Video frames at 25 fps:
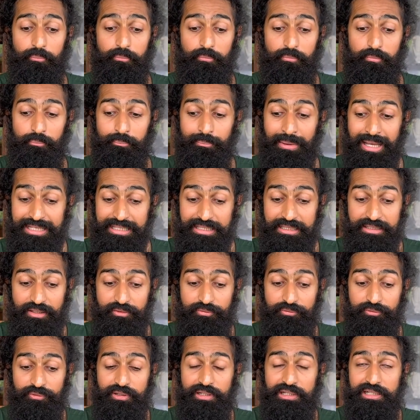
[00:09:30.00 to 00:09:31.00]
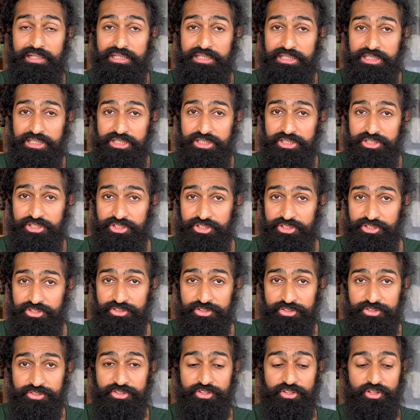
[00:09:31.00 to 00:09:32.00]
many different
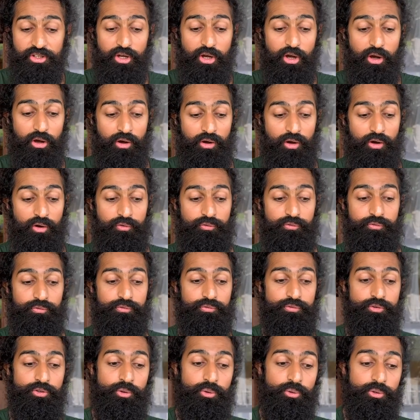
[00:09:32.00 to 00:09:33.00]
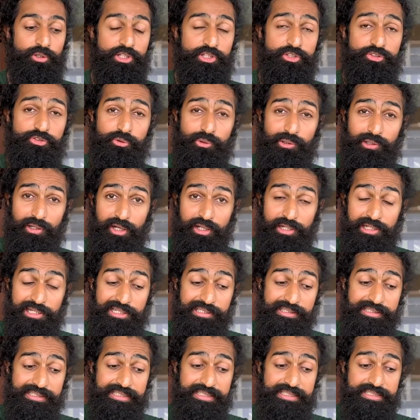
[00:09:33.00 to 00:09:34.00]
lineages of yogis. So a
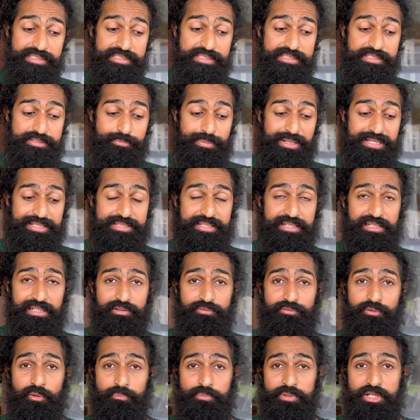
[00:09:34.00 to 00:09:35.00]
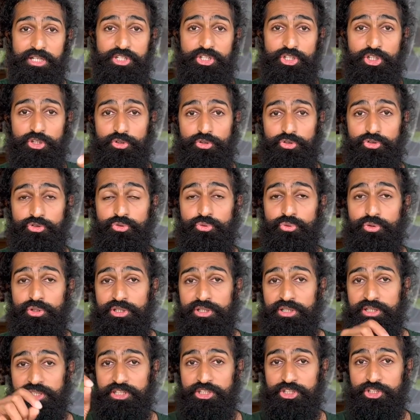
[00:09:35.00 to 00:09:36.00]
lineage is basically from teacher to
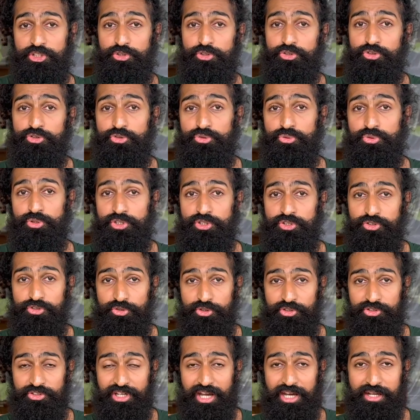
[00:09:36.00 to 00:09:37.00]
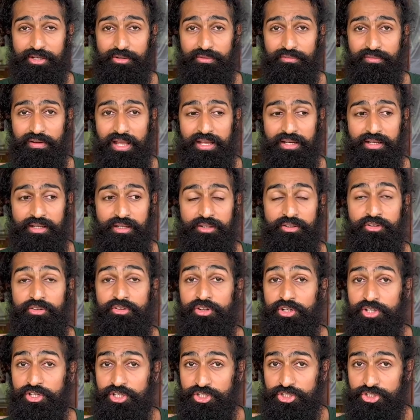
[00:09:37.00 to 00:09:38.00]
student, teacher to student. So it's kind of like a
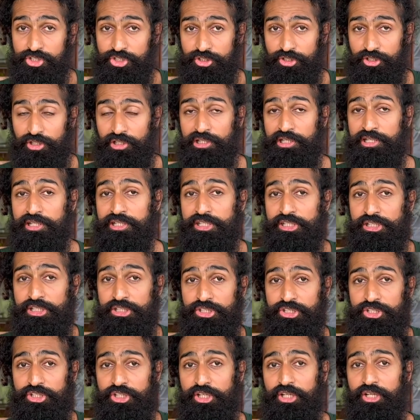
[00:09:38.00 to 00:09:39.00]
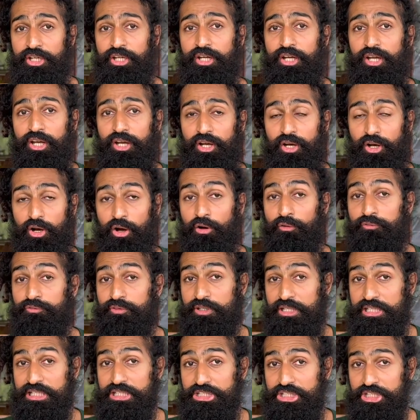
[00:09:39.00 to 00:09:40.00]
tradition, a lineage of
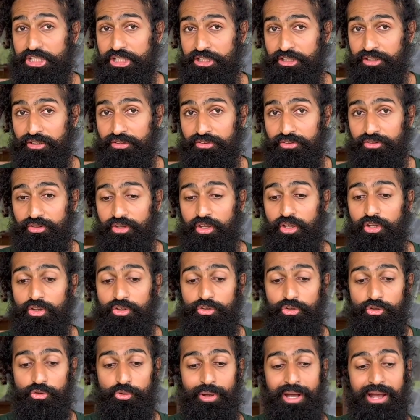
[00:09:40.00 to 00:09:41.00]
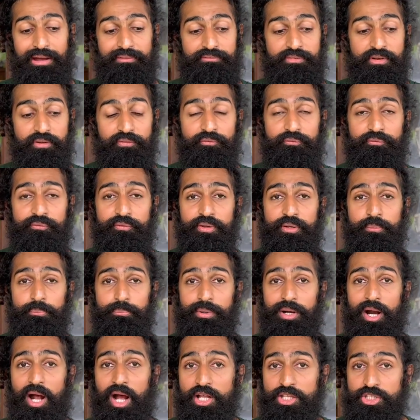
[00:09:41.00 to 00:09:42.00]
teachings. So you have different
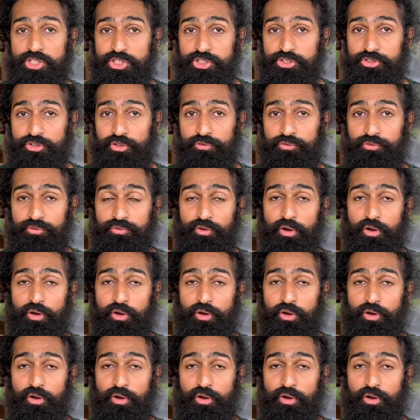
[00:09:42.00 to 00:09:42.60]
branches of